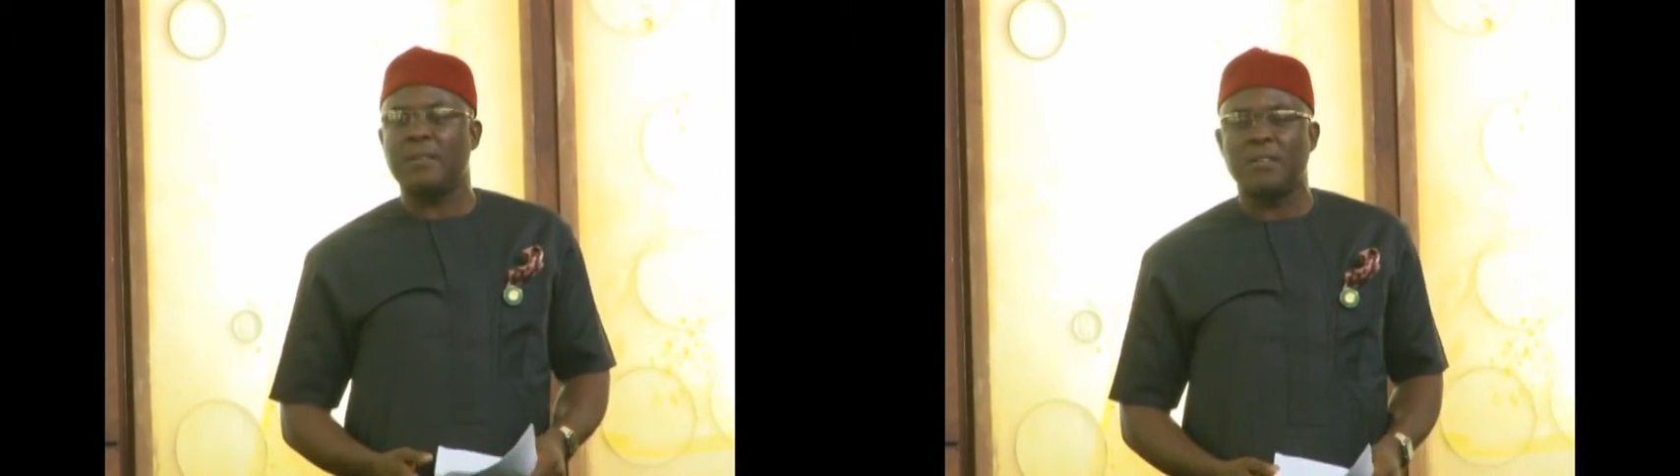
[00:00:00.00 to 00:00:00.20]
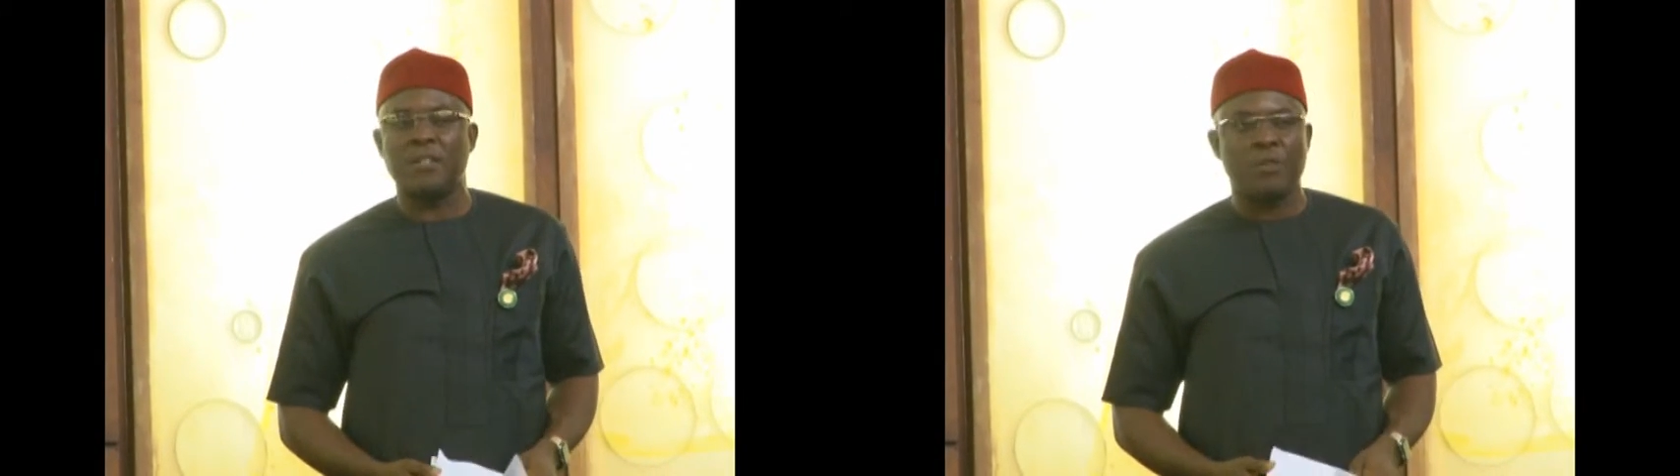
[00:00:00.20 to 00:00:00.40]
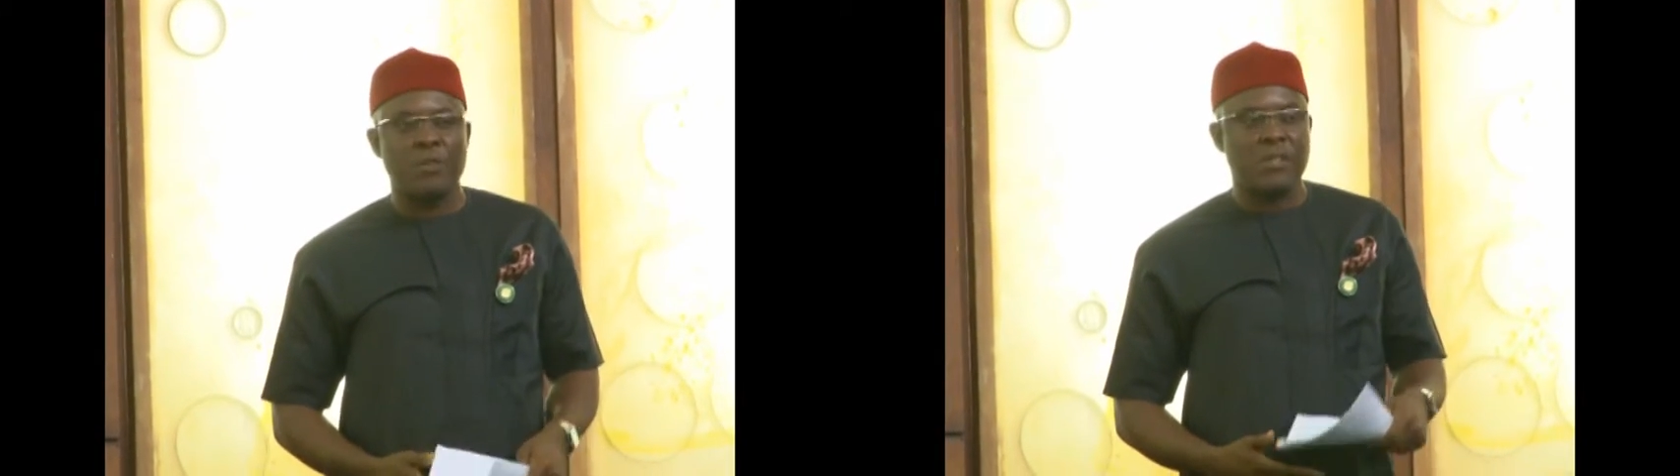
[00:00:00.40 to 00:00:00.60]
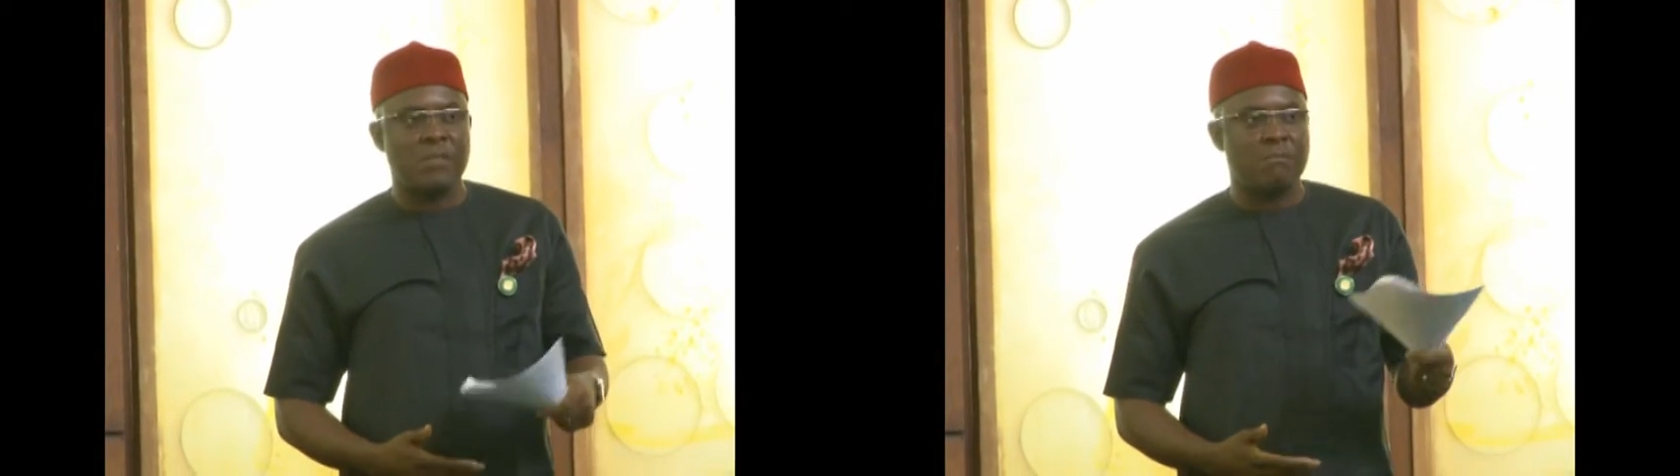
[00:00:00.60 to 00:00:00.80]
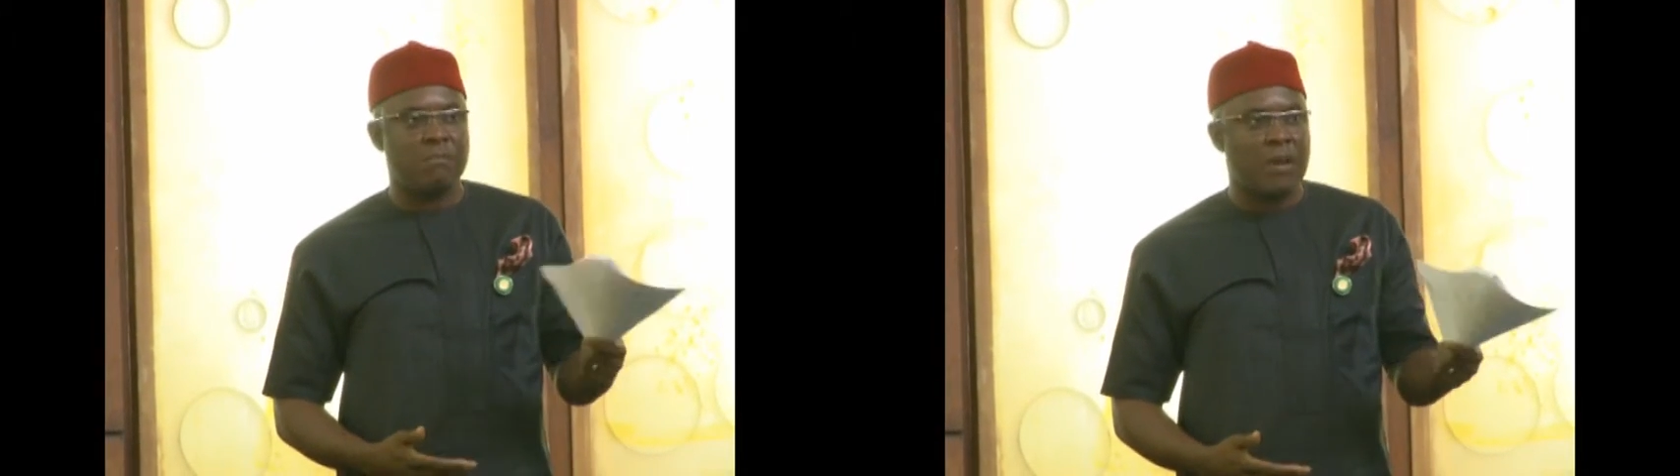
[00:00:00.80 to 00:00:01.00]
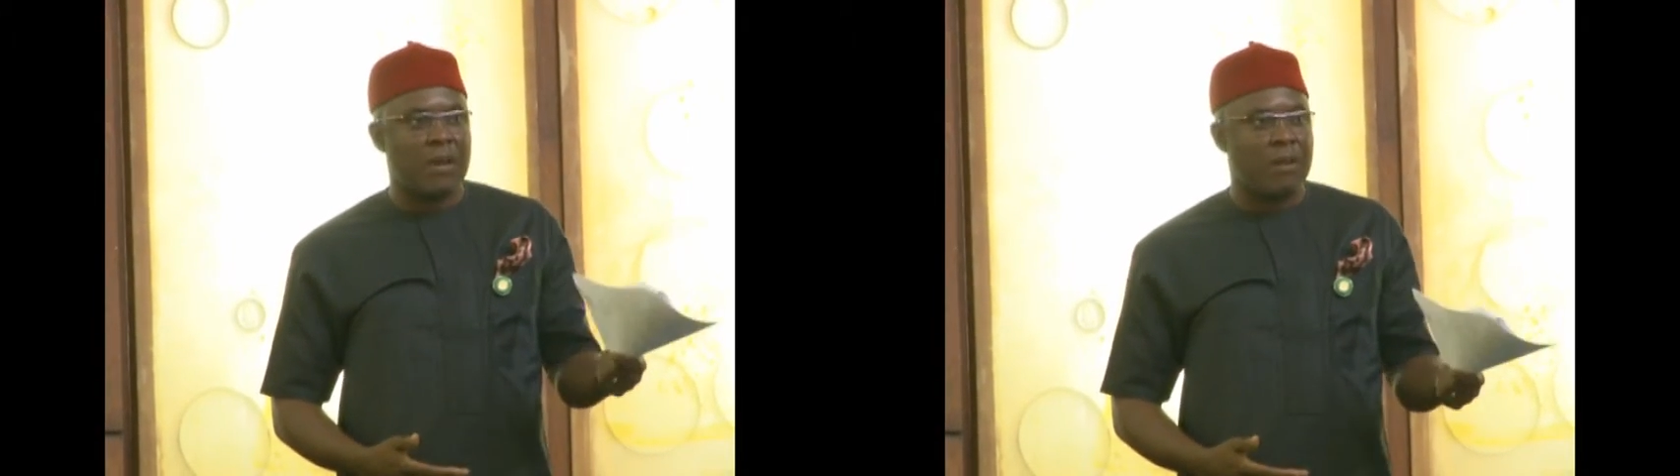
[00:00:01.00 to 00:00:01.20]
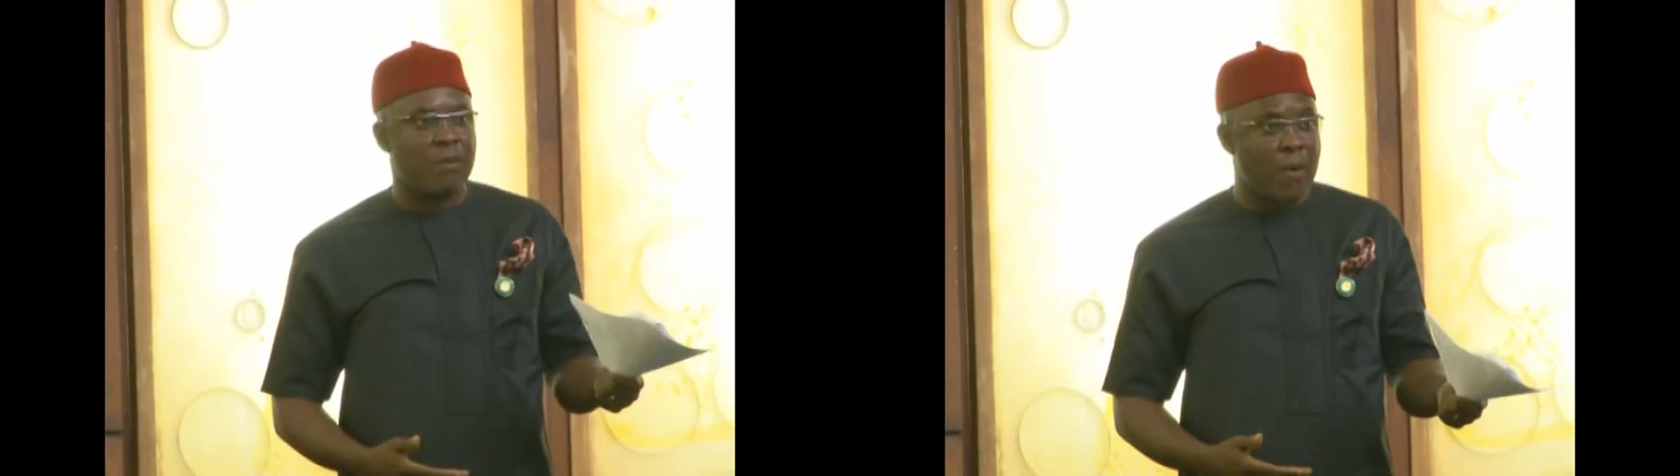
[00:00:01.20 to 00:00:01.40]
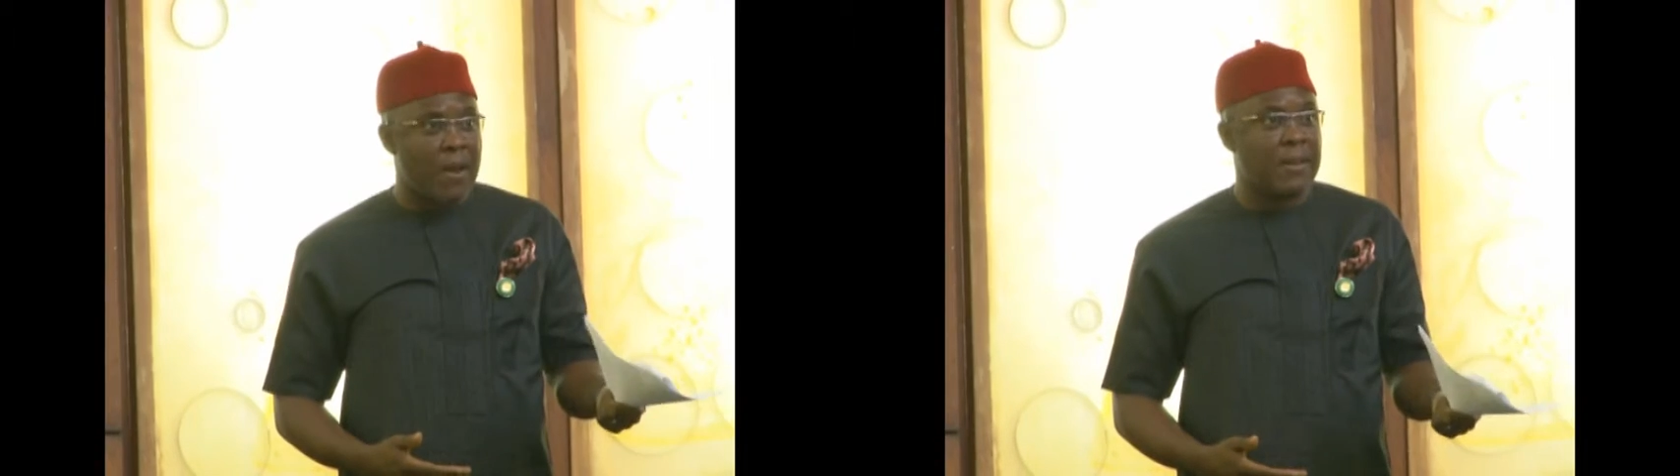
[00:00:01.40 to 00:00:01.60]
including
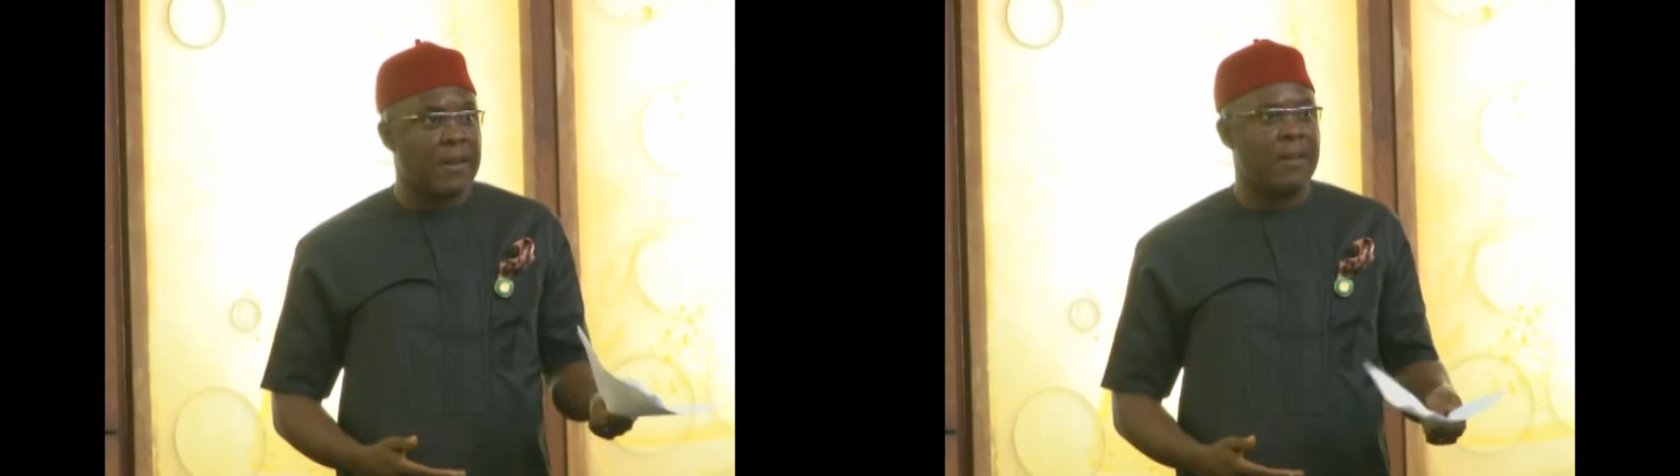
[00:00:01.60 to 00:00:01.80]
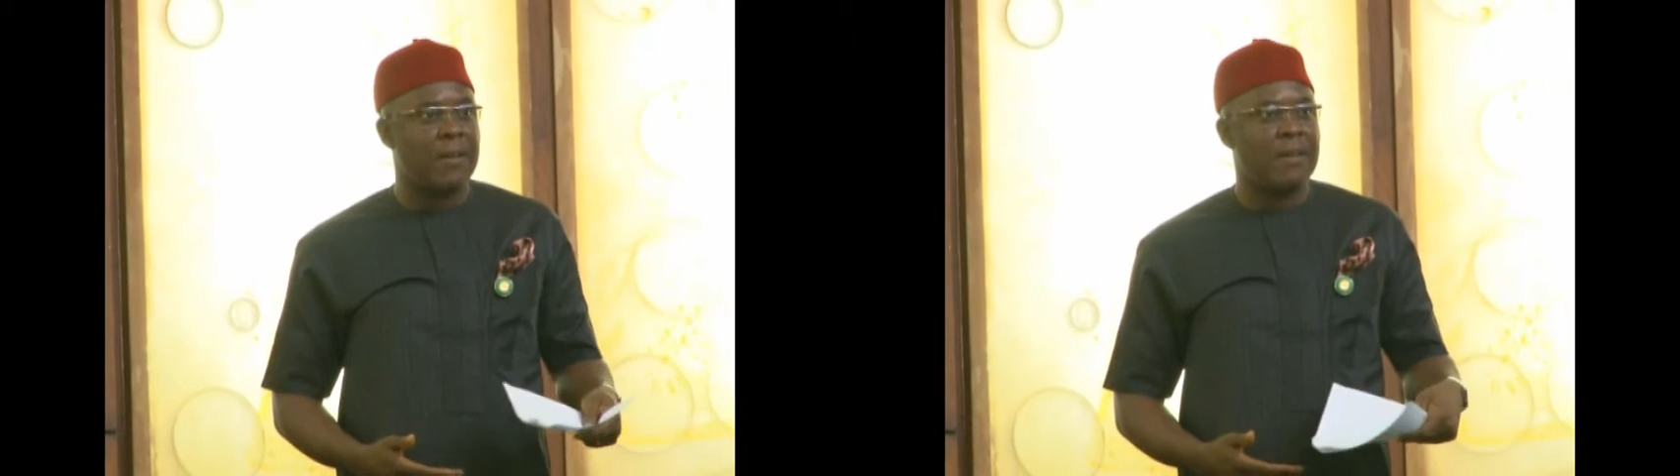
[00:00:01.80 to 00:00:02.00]
Rwanda,